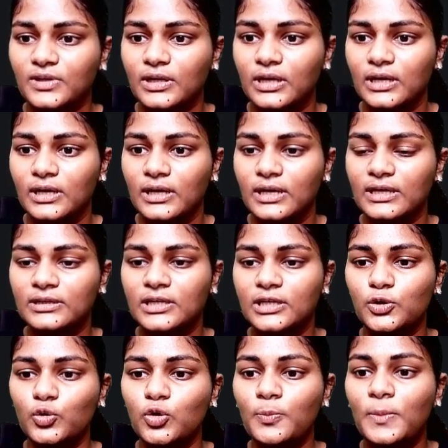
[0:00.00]
in the loop.
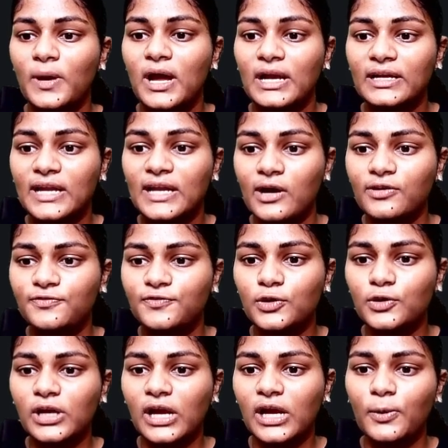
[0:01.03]
Now if you look at
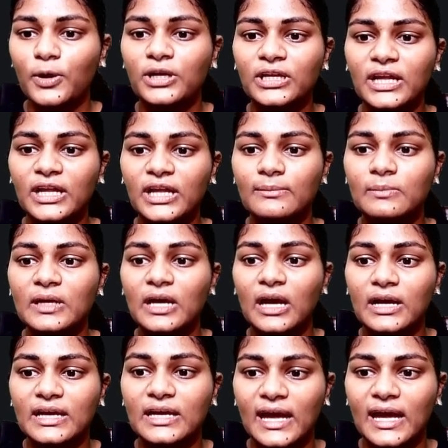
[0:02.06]
point A and B
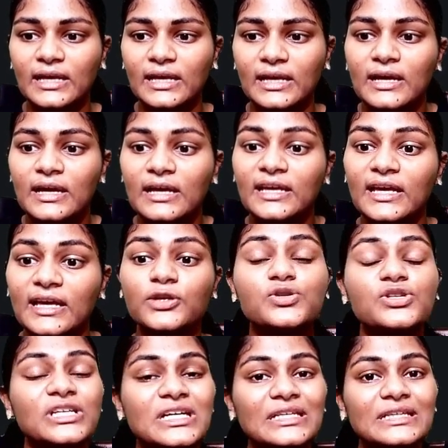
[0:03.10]
again, can you see
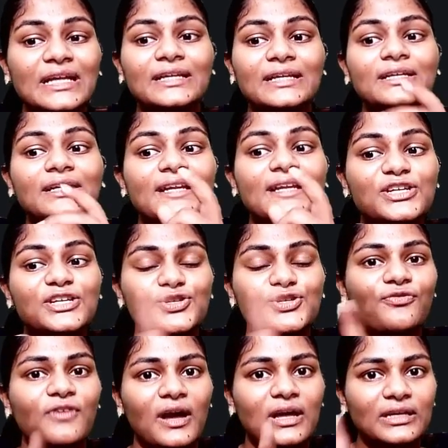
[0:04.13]
that the direction of
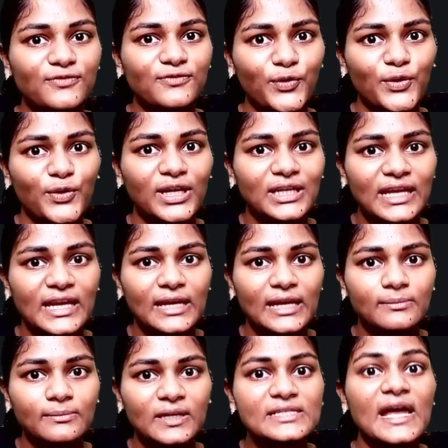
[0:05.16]
current flowing in A and B is
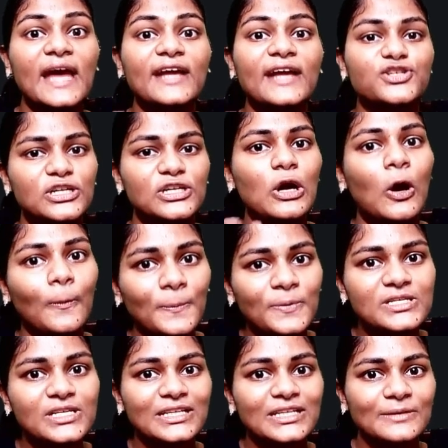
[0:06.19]
actually opposite,
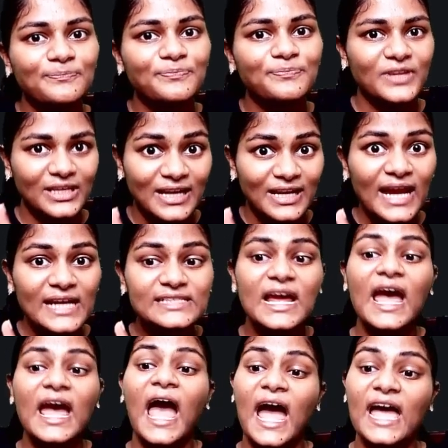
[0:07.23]
right?
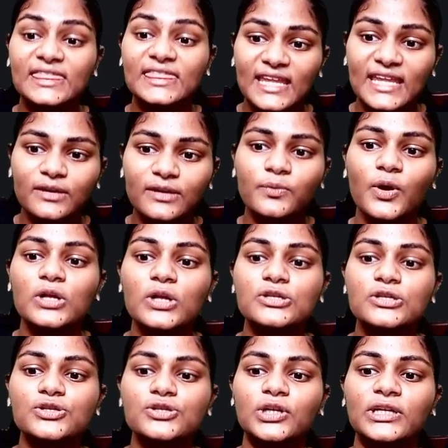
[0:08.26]
And then we also saw
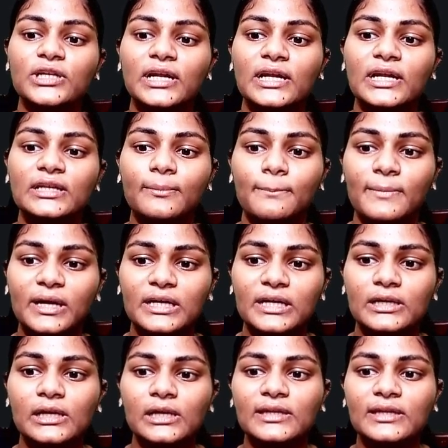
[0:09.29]
that in the middle
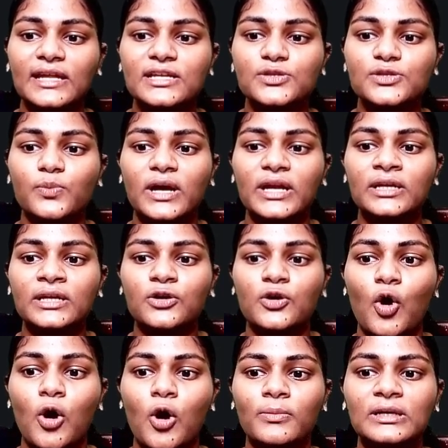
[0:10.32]
there is one
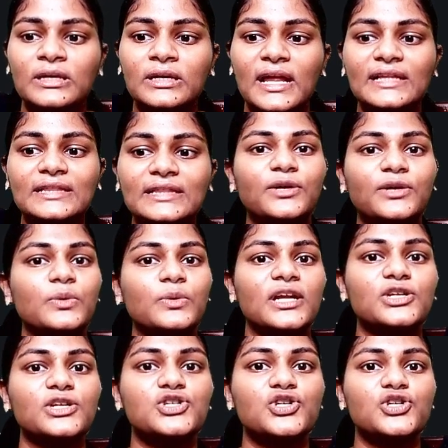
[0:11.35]
common line that we can
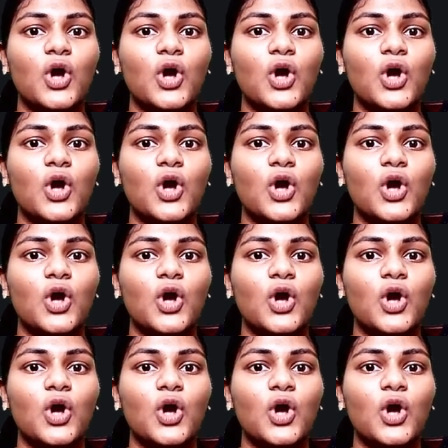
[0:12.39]
draw.